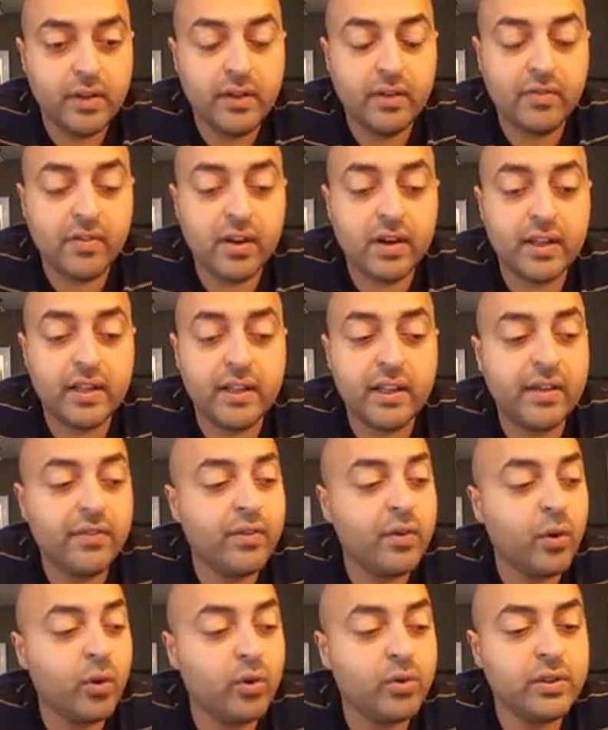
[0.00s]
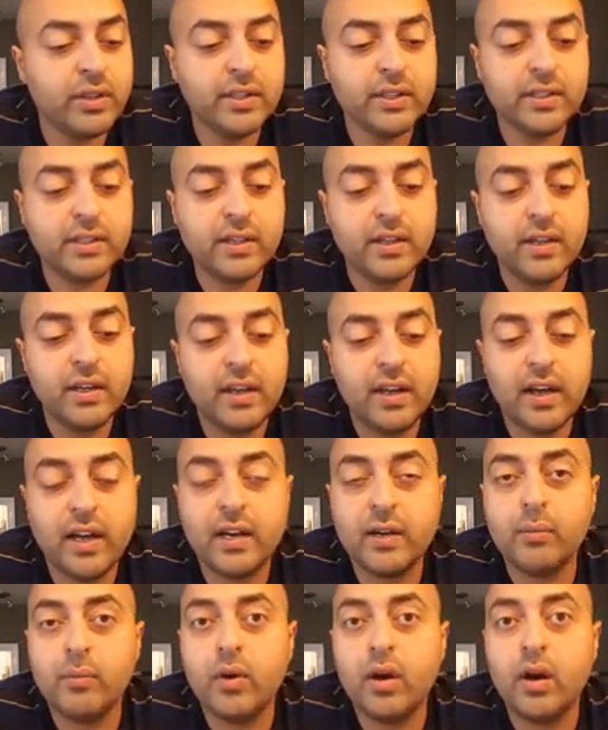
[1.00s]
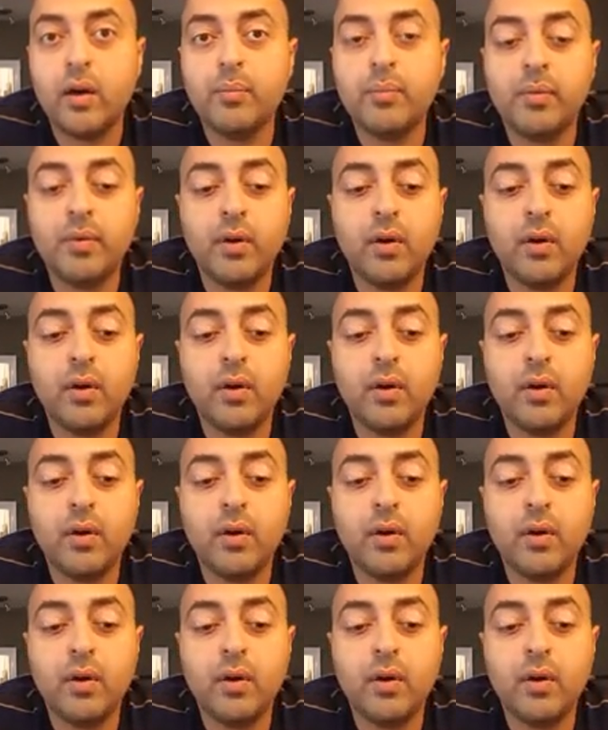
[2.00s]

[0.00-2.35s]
I've got 11 holdings, and I'm up